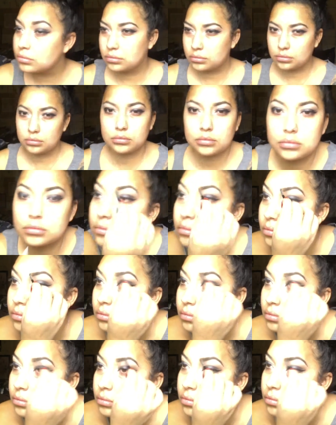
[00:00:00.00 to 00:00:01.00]

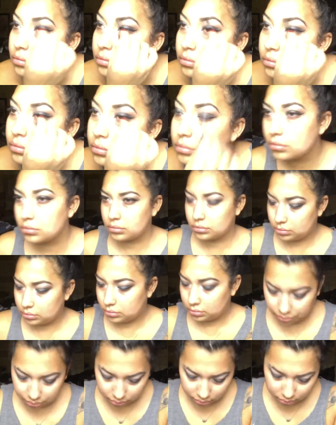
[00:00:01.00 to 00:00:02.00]

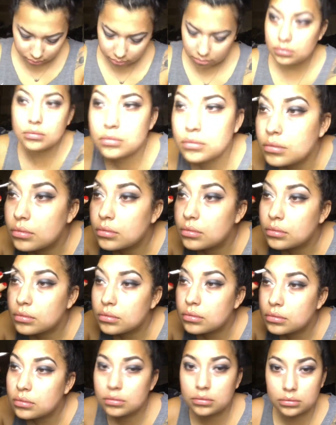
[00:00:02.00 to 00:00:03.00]

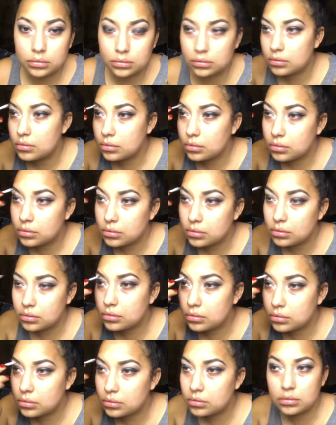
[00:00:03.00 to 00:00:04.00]

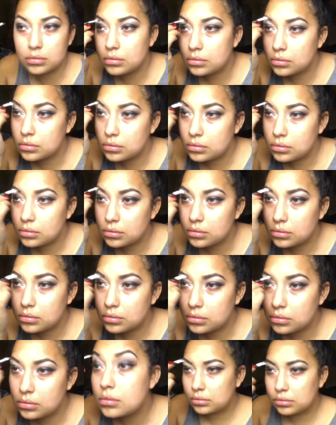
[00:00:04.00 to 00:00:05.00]

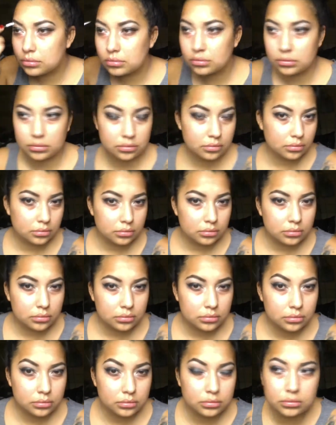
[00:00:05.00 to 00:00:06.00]
(silence)